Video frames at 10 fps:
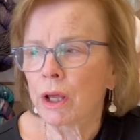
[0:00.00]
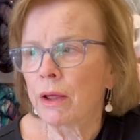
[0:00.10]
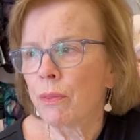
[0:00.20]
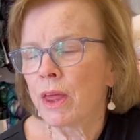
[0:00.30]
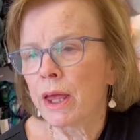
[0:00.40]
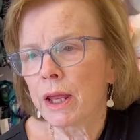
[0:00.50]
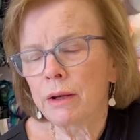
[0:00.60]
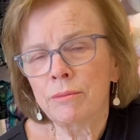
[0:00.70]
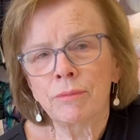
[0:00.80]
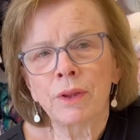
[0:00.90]
and
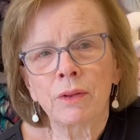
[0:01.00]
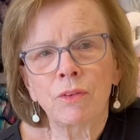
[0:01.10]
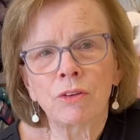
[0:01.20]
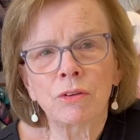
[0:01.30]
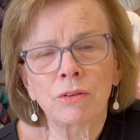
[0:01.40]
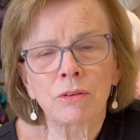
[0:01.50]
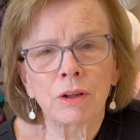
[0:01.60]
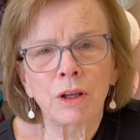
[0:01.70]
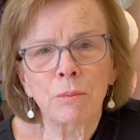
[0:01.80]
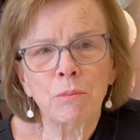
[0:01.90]
then this is
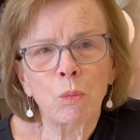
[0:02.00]
the